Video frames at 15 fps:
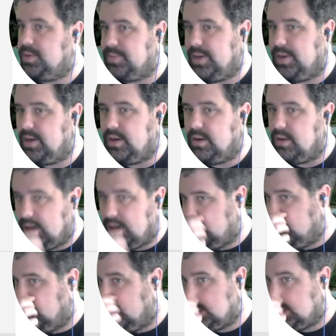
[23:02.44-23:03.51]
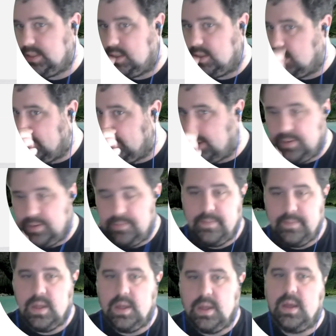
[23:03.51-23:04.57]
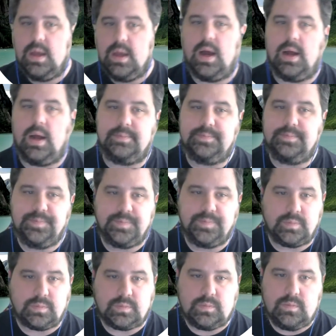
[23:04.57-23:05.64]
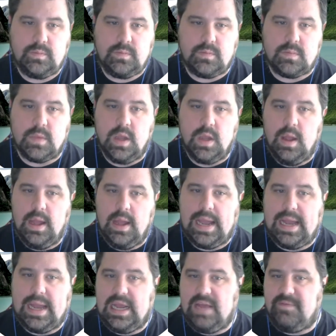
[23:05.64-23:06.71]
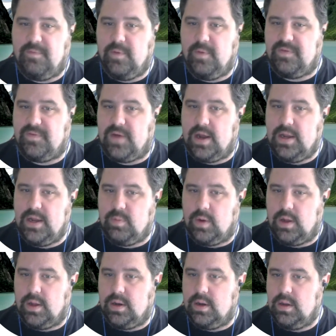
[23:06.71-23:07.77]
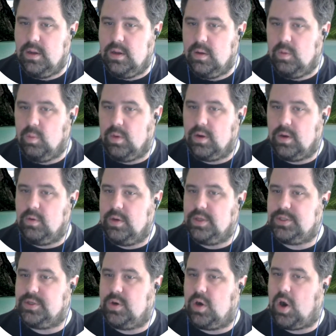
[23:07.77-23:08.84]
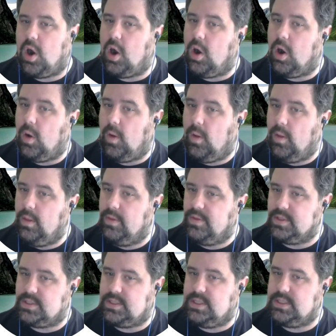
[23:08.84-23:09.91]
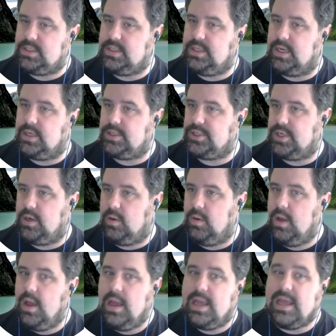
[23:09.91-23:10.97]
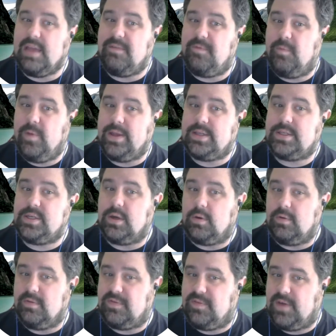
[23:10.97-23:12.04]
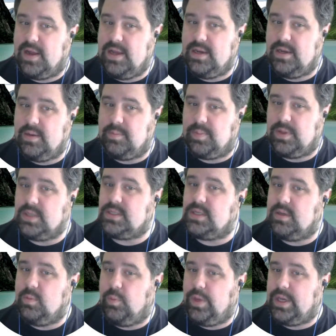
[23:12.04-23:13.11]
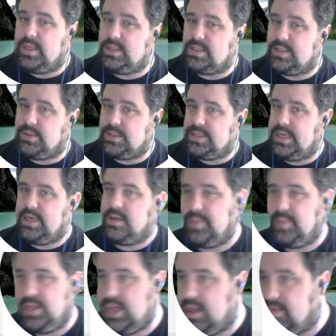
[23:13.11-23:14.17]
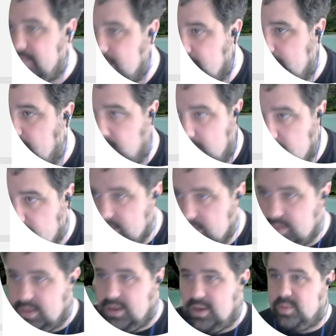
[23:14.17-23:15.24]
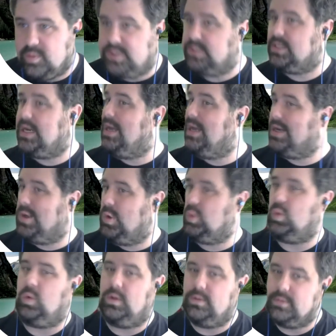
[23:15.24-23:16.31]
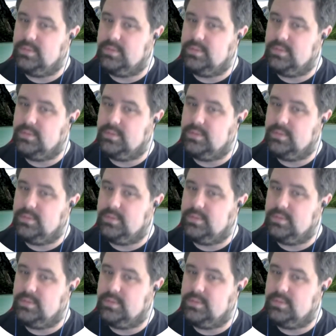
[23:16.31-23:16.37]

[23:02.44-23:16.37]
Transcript: depending on how you want to talk about it. And if we find one, we're going to call this tc.show. If we don't find an implicit, we can still take a behavior here, which is kind of cool,